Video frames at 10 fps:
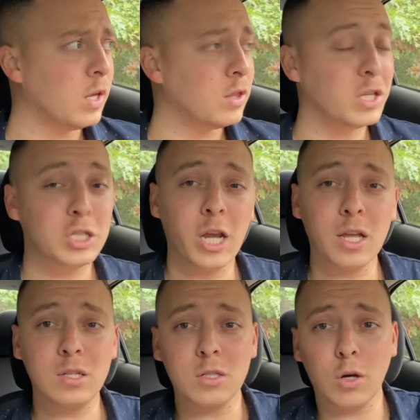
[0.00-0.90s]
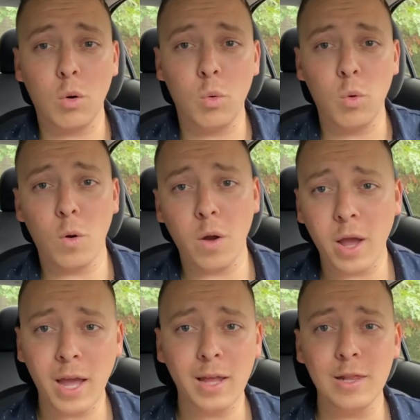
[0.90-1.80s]
the chances are
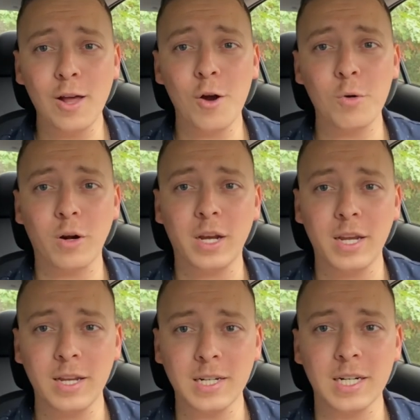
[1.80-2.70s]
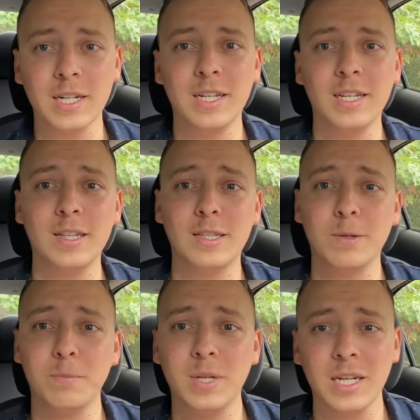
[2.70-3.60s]
way lower here in the
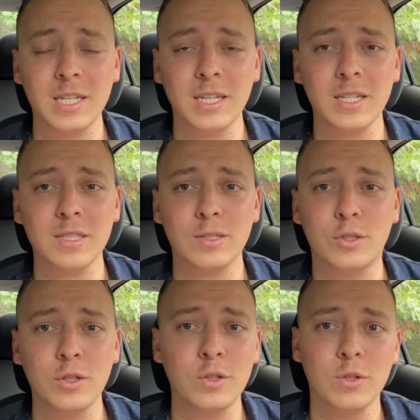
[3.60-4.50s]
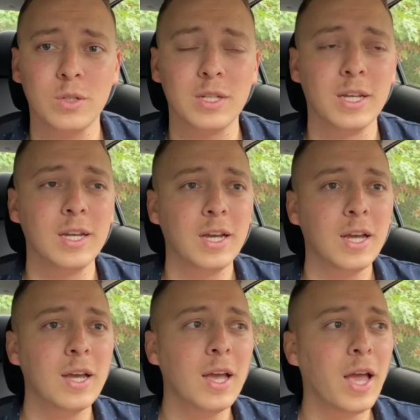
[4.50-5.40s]
Dominican. Dude,
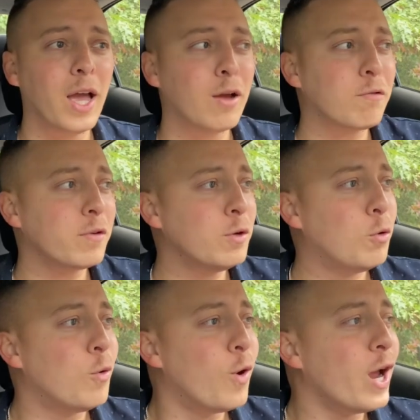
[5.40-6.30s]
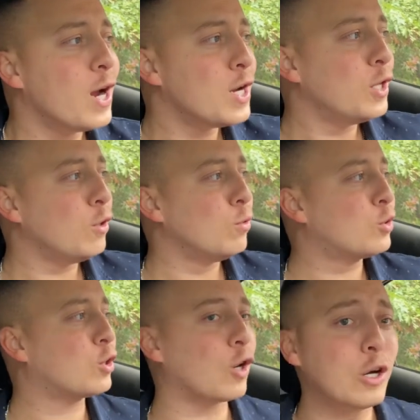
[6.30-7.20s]
everywhere you
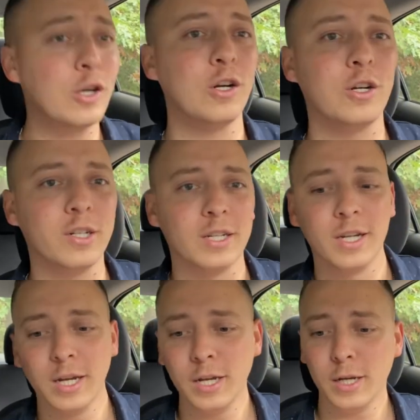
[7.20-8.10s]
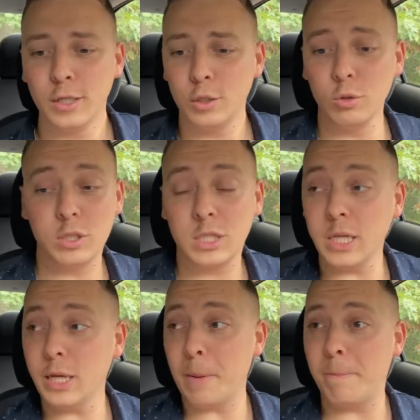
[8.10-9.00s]
turn, you
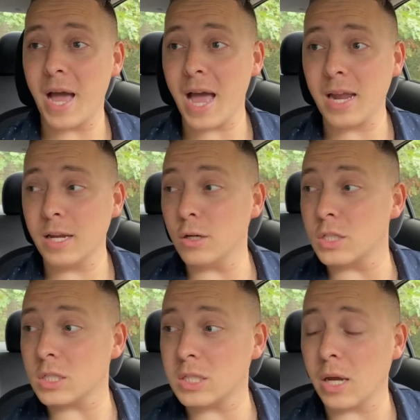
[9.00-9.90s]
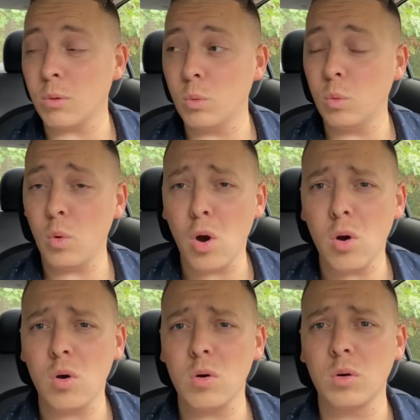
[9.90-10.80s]
see a baddie. You're just like,
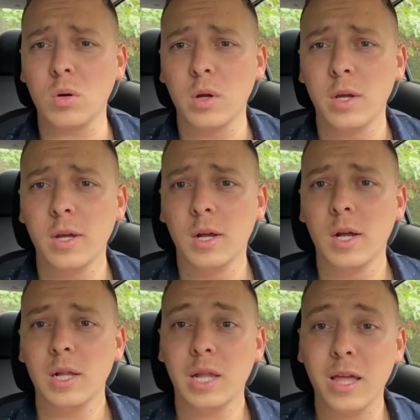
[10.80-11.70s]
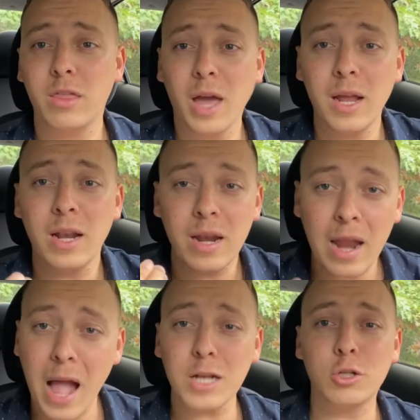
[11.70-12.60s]
whoa. Like they
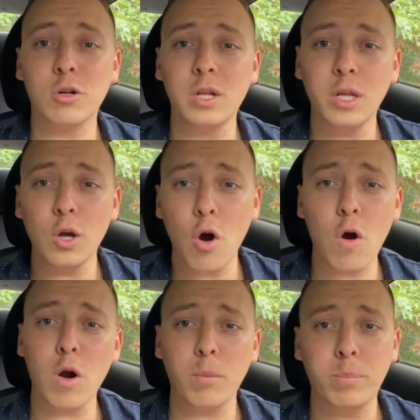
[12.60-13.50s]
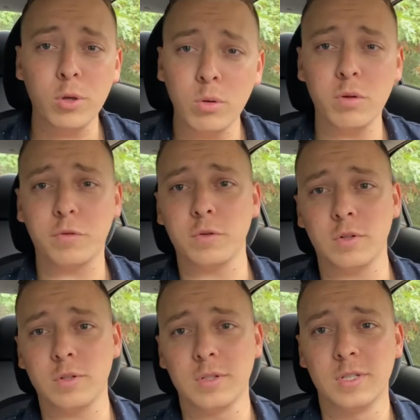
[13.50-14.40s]
naturally are beautiful.